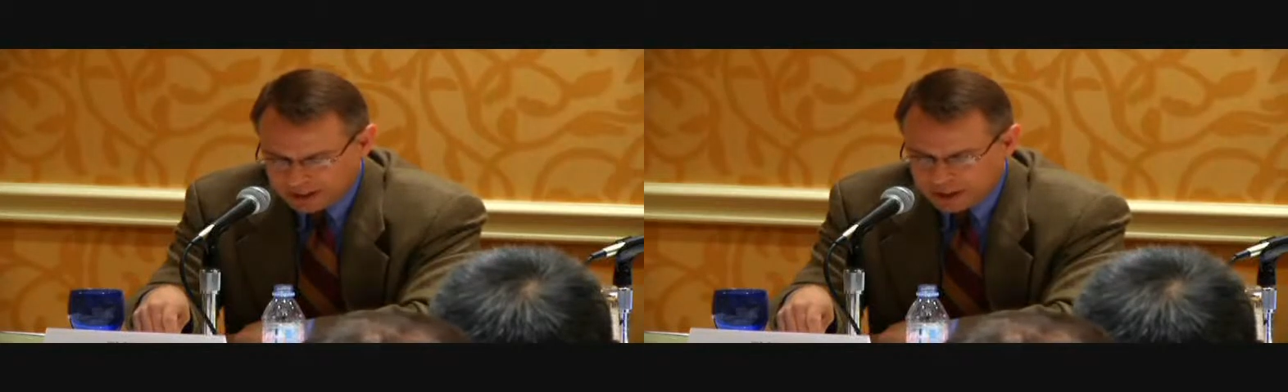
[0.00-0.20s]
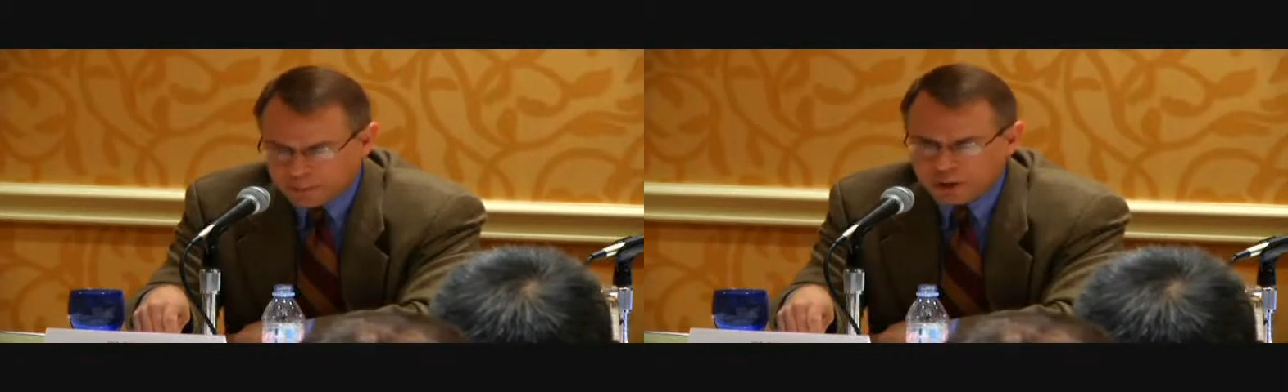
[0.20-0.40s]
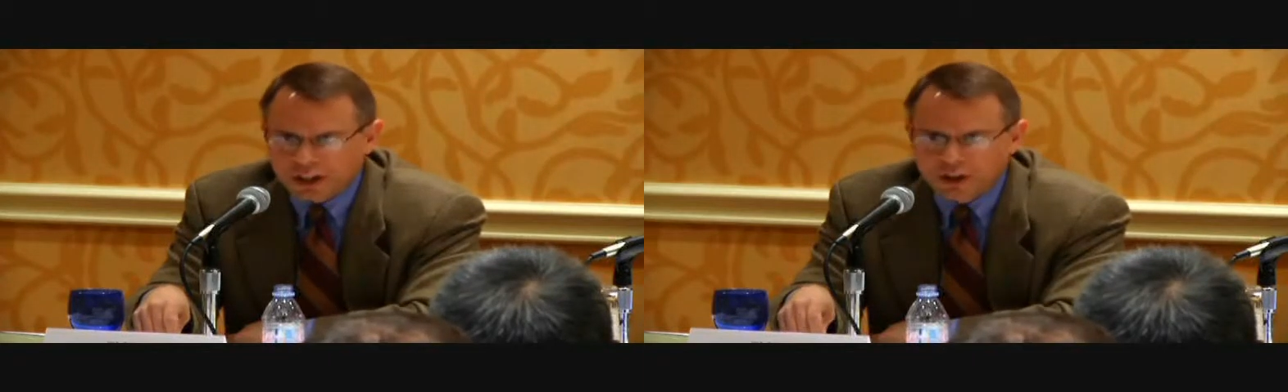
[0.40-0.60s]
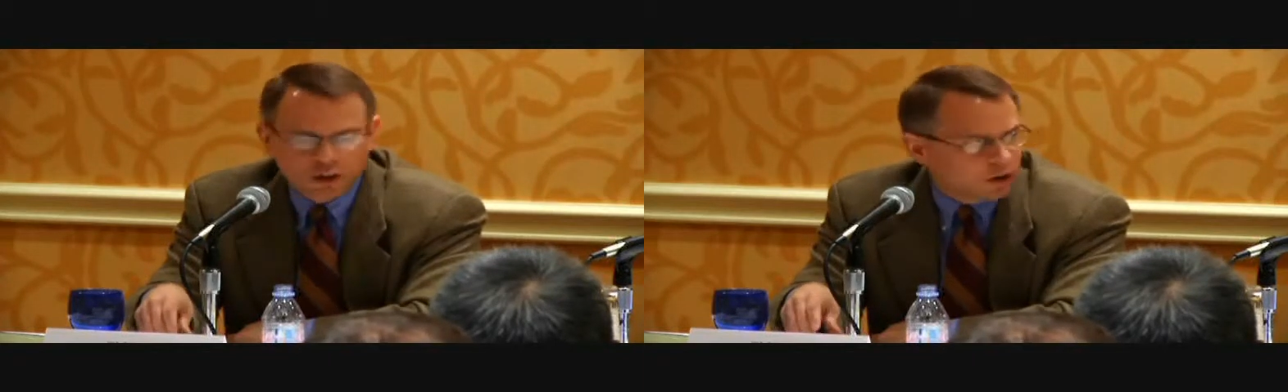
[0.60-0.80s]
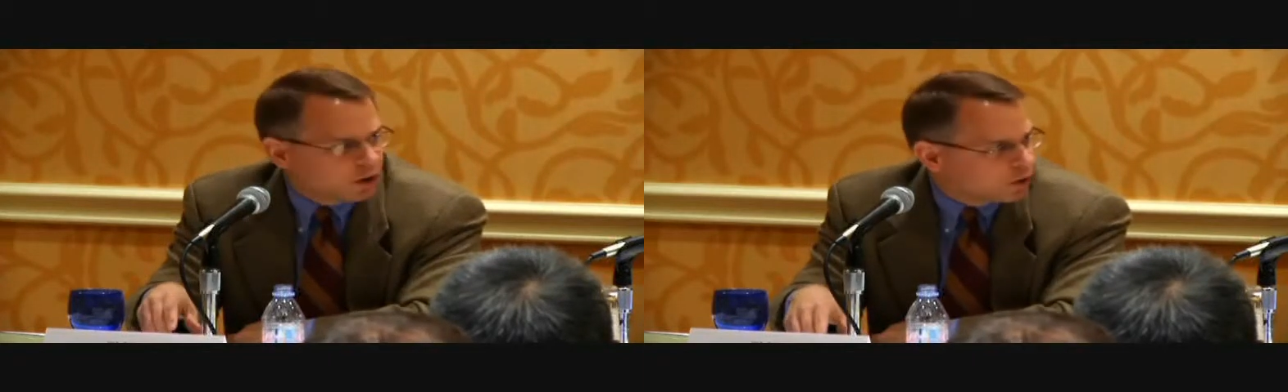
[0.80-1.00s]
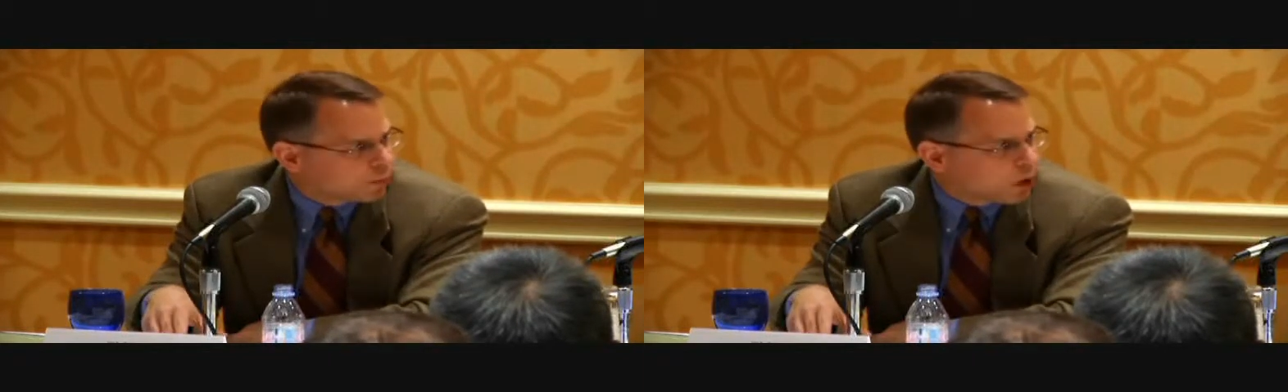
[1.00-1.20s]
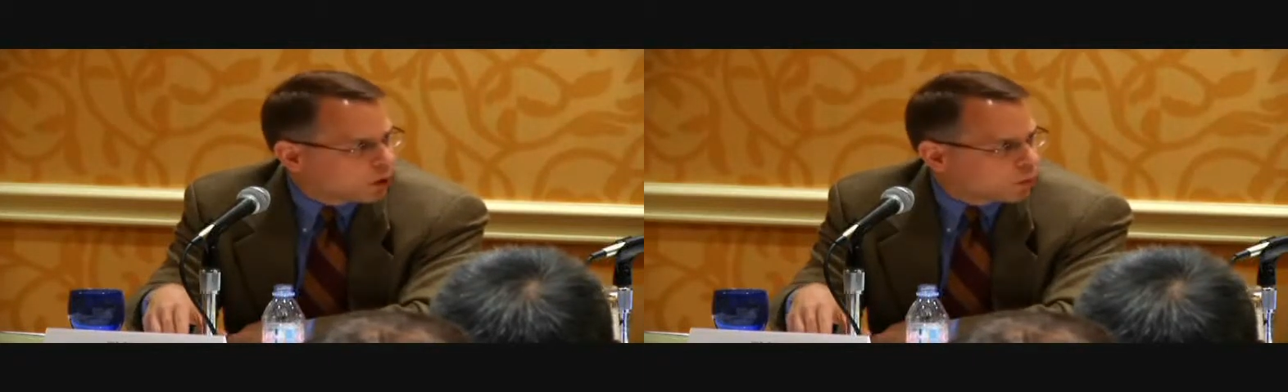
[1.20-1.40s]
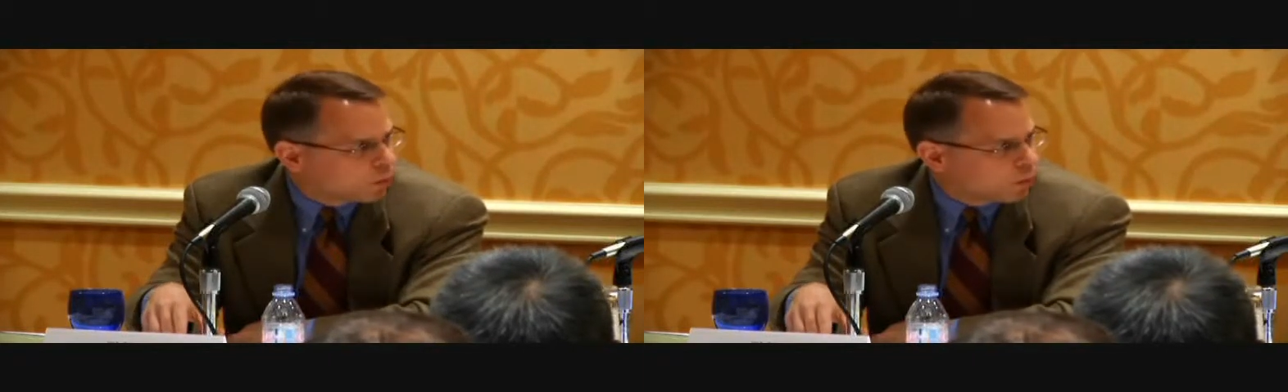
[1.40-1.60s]
and in particular, as Mark
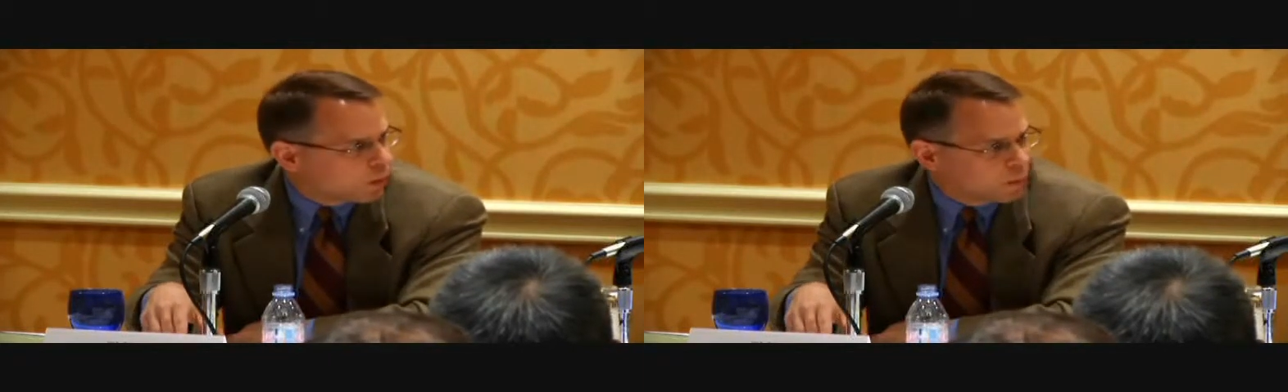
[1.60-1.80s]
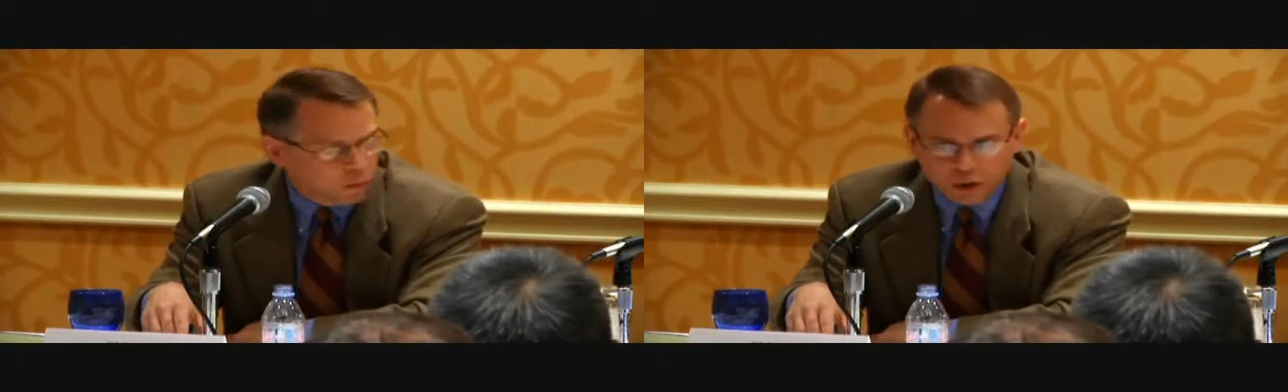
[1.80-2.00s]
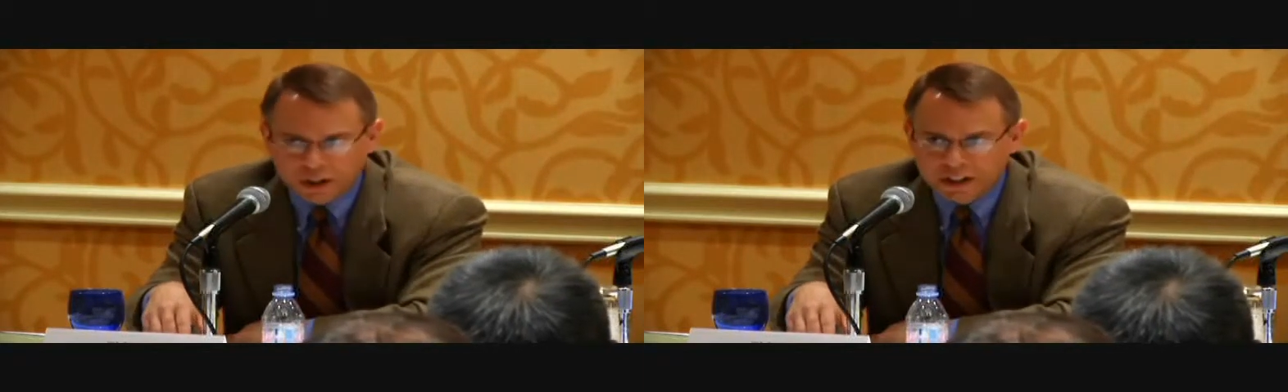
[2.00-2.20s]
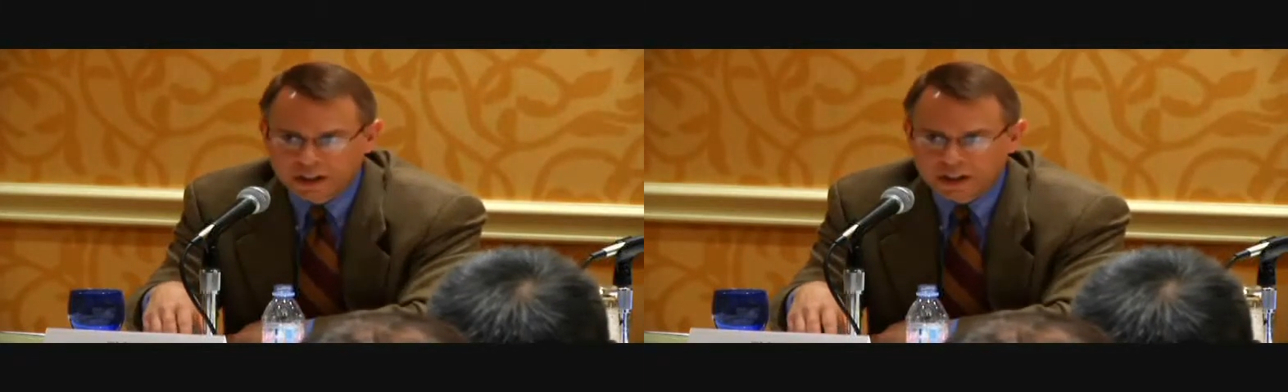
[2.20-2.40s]
really